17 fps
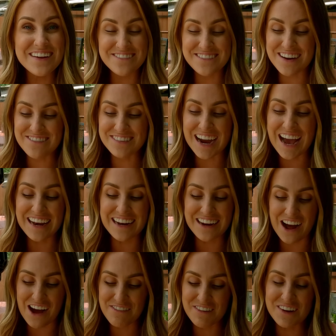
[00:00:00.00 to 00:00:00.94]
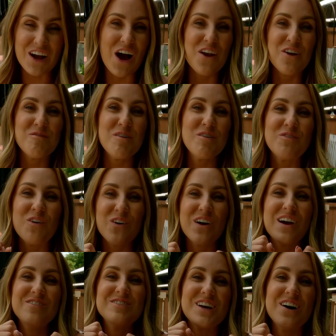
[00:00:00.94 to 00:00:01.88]
I've never had an affogato
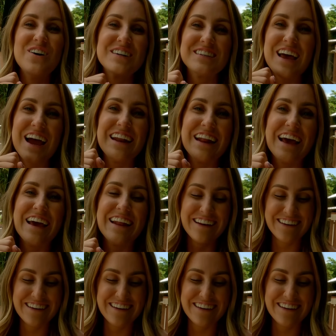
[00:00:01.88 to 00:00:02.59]
before. I'm so excited.